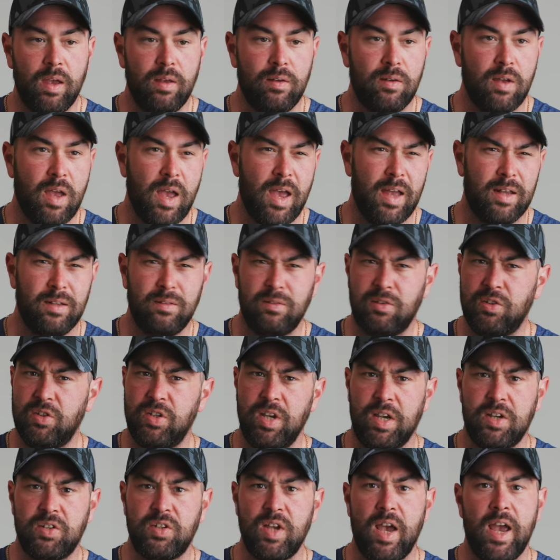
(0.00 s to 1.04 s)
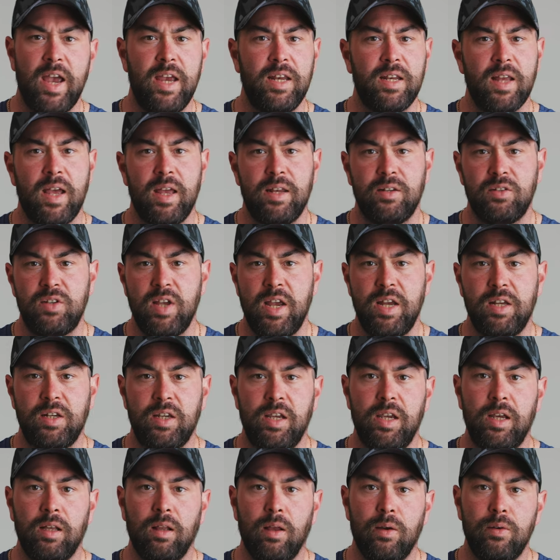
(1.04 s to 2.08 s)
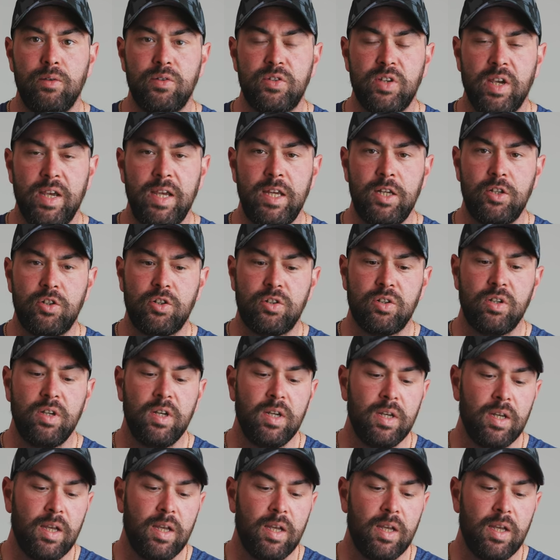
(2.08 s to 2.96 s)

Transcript: at 6, 8, and 10 kilos each.